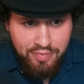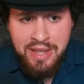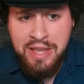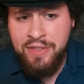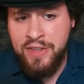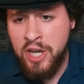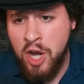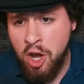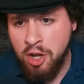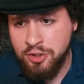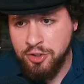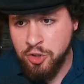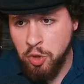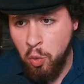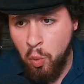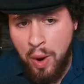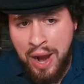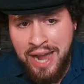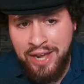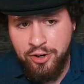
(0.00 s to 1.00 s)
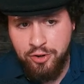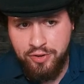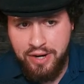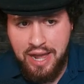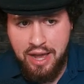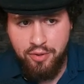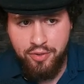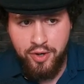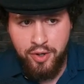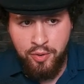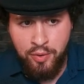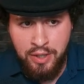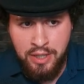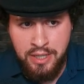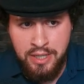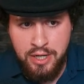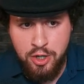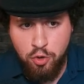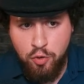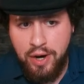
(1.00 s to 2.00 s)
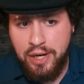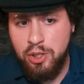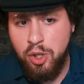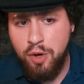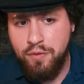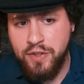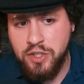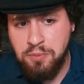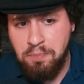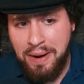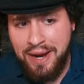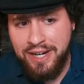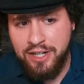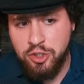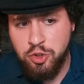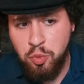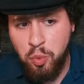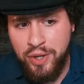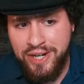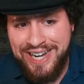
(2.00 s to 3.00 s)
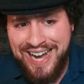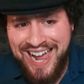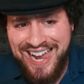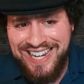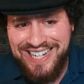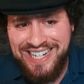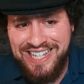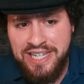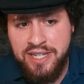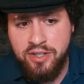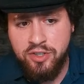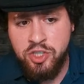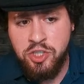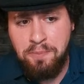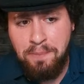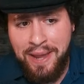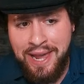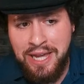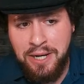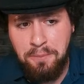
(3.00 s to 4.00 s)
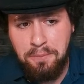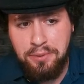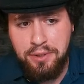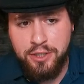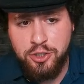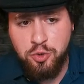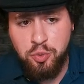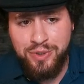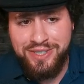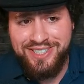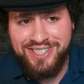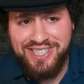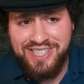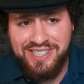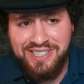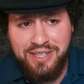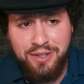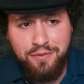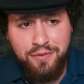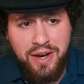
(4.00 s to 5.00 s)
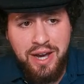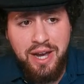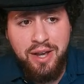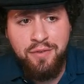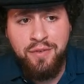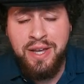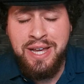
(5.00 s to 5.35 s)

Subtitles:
And the odds are wider now, though. Krylov is minus 190, Spann plus 165.